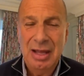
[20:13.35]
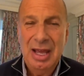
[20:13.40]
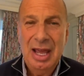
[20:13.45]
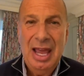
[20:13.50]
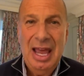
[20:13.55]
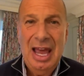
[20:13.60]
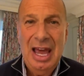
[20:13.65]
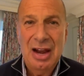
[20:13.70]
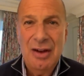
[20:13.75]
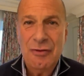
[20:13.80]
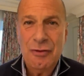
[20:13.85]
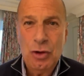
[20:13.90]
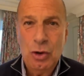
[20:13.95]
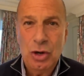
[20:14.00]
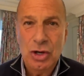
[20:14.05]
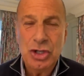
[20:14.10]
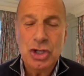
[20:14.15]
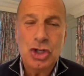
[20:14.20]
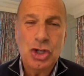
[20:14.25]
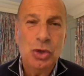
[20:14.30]
And of
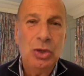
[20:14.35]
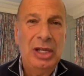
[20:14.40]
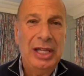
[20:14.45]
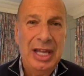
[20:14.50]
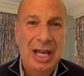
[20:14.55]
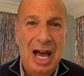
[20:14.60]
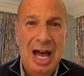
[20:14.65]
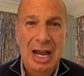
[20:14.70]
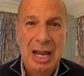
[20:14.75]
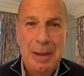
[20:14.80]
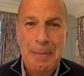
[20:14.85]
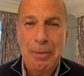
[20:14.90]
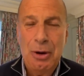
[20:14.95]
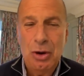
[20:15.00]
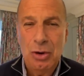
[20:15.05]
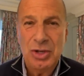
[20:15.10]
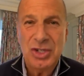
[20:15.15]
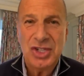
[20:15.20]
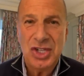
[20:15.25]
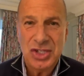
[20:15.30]
course, Giuliani
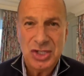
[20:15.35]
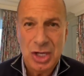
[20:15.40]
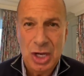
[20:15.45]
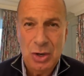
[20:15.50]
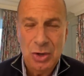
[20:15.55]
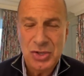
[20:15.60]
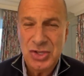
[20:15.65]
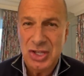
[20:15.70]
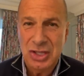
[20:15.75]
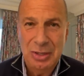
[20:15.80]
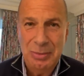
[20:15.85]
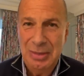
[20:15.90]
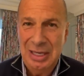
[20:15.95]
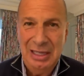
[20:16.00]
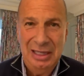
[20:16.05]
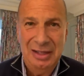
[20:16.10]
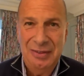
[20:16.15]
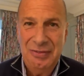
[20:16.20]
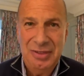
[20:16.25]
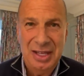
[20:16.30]
pokes his nose in the
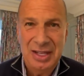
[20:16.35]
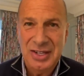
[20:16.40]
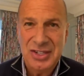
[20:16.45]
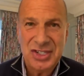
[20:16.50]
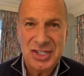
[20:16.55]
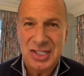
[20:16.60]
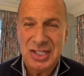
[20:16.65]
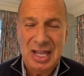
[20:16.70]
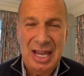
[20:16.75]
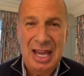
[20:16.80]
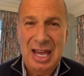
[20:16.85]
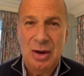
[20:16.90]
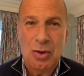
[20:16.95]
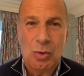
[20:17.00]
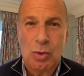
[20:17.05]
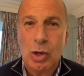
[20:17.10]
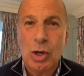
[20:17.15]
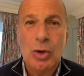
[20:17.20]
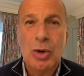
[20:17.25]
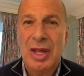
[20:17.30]
middle of this and
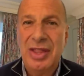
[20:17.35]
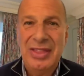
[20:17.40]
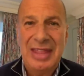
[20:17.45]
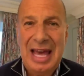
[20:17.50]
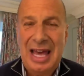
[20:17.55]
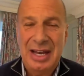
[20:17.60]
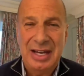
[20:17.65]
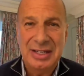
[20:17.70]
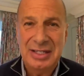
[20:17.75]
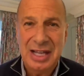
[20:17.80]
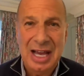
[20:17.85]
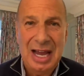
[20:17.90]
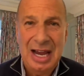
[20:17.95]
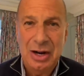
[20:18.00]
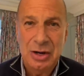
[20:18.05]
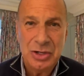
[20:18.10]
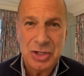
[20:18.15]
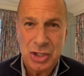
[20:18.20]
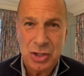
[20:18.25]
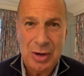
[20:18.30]
ruined that
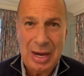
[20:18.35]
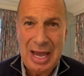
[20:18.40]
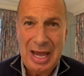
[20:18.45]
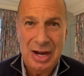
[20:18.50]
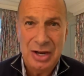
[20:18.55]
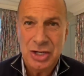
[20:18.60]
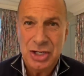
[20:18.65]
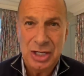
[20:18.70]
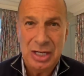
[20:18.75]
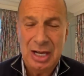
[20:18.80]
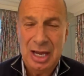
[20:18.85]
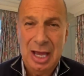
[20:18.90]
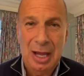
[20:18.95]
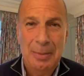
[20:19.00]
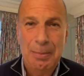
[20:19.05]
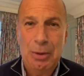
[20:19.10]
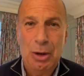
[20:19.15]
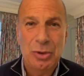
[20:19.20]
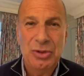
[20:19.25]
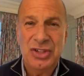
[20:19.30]
entire strategy. And
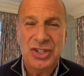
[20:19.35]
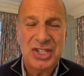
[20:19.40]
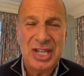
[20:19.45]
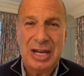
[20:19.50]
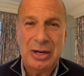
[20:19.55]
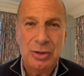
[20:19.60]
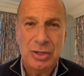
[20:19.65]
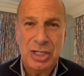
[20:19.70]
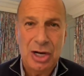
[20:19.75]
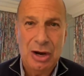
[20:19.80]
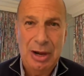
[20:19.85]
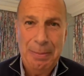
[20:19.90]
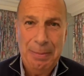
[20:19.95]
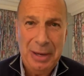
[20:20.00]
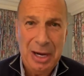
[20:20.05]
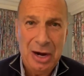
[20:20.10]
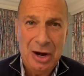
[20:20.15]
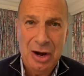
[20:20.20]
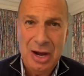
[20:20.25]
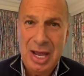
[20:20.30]
both Secretary
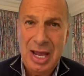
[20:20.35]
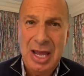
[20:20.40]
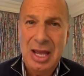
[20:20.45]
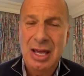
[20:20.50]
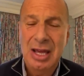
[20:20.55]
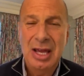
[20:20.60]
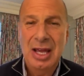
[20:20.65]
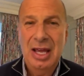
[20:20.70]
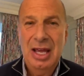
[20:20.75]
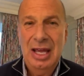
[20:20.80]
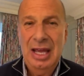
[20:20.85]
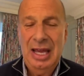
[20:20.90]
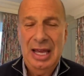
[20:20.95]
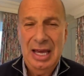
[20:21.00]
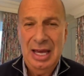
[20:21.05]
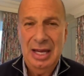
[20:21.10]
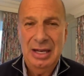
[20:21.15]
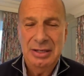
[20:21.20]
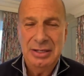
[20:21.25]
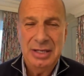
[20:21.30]
Perry
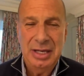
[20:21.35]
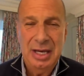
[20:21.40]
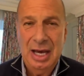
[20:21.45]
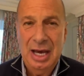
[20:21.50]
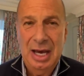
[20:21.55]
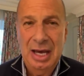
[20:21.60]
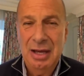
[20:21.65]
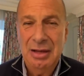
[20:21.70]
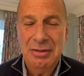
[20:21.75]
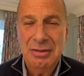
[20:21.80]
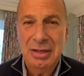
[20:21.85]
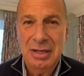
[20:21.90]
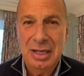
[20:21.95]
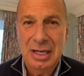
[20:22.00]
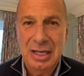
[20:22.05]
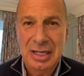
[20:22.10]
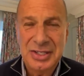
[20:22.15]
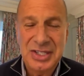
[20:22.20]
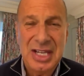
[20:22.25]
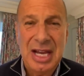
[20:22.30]
and uh,
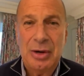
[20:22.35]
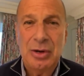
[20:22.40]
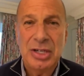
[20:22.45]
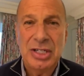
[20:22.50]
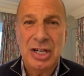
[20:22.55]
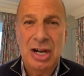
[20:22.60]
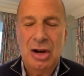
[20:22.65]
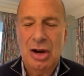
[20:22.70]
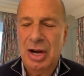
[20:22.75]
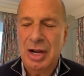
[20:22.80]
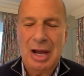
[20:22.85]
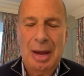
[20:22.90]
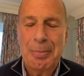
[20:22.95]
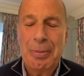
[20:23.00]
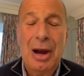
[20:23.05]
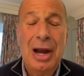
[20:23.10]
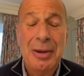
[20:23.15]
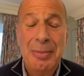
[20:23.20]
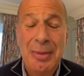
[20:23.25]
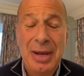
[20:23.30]
uh, Secretary,
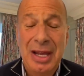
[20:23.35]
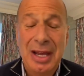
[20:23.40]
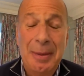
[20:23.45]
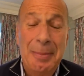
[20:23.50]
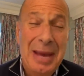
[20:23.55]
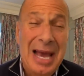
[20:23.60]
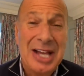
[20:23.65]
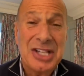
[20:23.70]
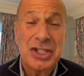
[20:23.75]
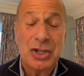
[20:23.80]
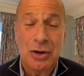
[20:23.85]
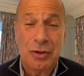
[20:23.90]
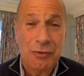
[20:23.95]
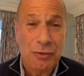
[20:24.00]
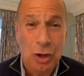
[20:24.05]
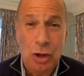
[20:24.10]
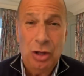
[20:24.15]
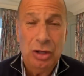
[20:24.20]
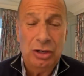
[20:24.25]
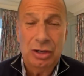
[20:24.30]
pardon me, Ambassador
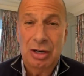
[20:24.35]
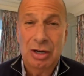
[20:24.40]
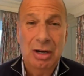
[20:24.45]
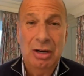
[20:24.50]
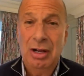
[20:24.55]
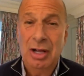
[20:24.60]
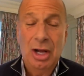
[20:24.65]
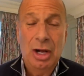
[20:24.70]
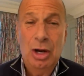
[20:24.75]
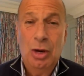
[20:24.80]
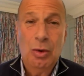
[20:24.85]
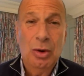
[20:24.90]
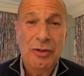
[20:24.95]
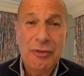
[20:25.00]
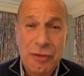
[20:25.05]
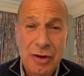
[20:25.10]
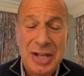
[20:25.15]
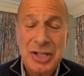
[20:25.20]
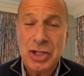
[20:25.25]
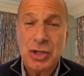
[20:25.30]
Volker were
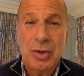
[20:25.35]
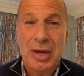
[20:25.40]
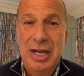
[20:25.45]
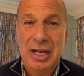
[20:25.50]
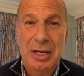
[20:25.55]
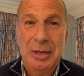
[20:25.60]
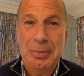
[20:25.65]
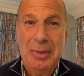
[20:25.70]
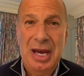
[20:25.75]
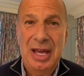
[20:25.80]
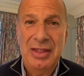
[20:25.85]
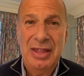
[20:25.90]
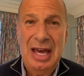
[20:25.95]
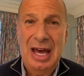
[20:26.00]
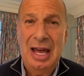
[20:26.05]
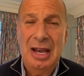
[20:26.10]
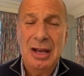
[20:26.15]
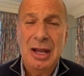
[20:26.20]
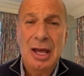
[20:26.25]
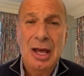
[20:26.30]
frustrated by
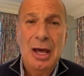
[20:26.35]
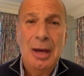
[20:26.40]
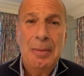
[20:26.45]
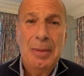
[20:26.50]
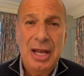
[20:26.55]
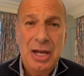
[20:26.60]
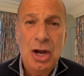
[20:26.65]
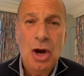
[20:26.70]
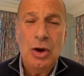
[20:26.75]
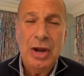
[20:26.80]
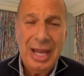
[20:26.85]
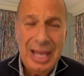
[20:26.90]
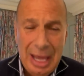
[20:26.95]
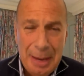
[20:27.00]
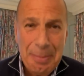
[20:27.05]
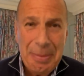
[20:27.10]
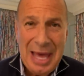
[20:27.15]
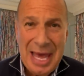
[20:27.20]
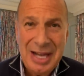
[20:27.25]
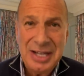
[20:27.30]
that. But no, to get
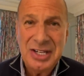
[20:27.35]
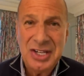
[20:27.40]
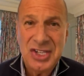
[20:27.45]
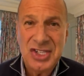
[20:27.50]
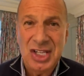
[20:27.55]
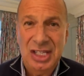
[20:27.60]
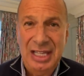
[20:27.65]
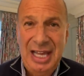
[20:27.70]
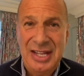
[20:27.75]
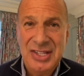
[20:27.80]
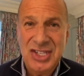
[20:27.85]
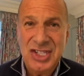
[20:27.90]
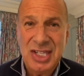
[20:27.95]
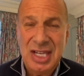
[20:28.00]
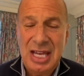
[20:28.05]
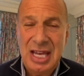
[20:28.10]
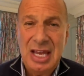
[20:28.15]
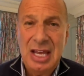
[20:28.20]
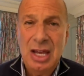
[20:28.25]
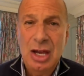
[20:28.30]
back to
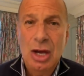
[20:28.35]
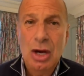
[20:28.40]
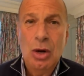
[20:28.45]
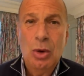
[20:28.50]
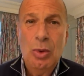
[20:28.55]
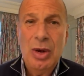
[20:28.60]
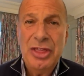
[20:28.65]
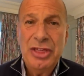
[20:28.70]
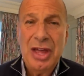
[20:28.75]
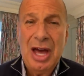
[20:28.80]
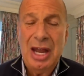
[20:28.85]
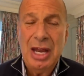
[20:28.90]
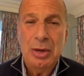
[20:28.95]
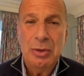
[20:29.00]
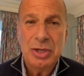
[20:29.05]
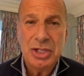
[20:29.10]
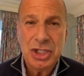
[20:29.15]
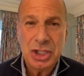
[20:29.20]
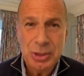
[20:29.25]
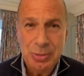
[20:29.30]
Zelensky, we thought he
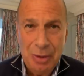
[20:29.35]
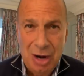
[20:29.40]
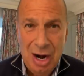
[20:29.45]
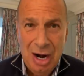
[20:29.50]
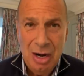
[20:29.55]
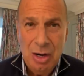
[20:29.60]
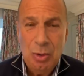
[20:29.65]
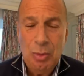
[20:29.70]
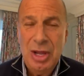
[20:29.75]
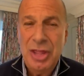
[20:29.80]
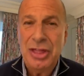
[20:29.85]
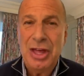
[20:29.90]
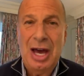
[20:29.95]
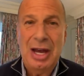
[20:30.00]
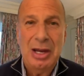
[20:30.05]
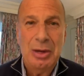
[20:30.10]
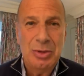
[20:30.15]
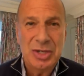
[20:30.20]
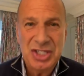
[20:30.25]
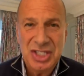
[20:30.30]
was smart, we thought
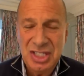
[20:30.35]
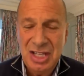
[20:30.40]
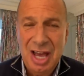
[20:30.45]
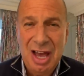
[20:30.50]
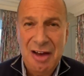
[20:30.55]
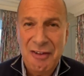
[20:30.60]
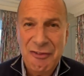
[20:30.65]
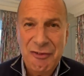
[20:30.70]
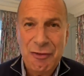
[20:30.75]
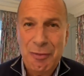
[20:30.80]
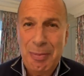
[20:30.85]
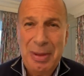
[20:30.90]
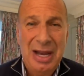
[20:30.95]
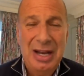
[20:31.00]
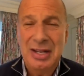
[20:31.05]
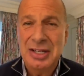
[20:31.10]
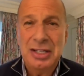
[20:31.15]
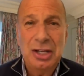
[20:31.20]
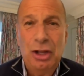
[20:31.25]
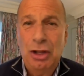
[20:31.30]
he was tough, but
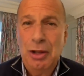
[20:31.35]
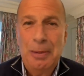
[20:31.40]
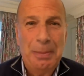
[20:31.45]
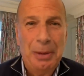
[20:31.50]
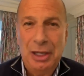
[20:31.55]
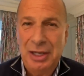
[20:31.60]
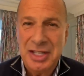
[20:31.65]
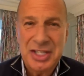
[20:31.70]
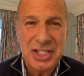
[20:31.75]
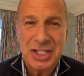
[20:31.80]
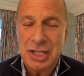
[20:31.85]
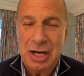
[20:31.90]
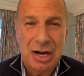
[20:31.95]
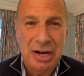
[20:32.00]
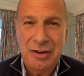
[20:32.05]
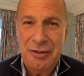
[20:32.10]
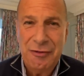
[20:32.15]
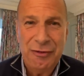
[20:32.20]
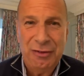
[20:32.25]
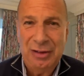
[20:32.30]
until the bullets
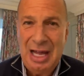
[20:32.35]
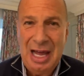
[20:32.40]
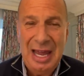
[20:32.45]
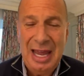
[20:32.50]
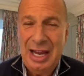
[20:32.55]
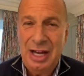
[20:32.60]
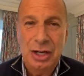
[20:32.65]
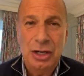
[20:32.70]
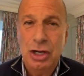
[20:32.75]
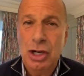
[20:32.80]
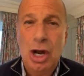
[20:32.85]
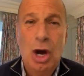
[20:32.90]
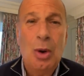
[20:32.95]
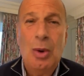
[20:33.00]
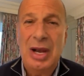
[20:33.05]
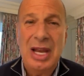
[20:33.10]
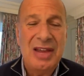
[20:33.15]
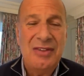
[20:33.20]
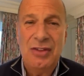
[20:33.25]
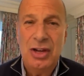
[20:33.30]
started flying, no
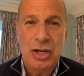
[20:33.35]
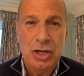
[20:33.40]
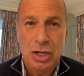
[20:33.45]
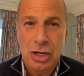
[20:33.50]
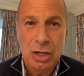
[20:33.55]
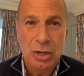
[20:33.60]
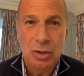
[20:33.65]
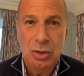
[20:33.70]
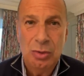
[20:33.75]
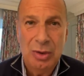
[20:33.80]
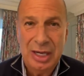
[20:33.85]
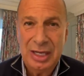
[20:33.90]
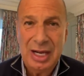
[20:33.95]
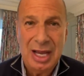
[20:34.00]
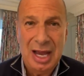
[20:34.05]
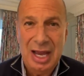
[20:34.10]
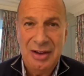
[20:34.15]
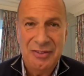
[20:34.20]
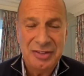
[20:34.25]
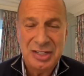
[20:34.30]
one even knew what
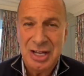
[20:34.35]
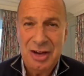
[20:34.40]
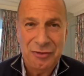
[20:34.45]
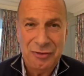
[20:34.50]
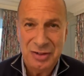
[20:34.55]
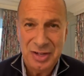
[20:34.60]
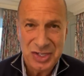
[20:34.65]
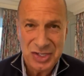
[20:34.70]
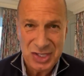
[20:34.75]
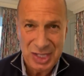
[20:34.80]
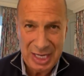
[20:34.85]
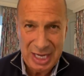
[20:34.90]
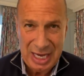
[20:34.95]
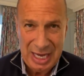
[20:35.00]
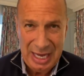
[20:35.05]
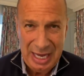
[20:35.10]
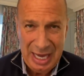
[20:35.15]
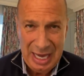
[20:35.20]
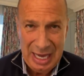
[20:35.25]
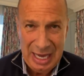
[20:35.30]
kind of toughness the guy
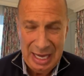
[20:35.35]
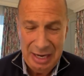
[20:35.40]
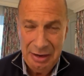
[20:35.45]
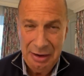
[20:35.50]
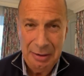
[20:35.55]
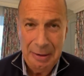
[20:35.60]
had.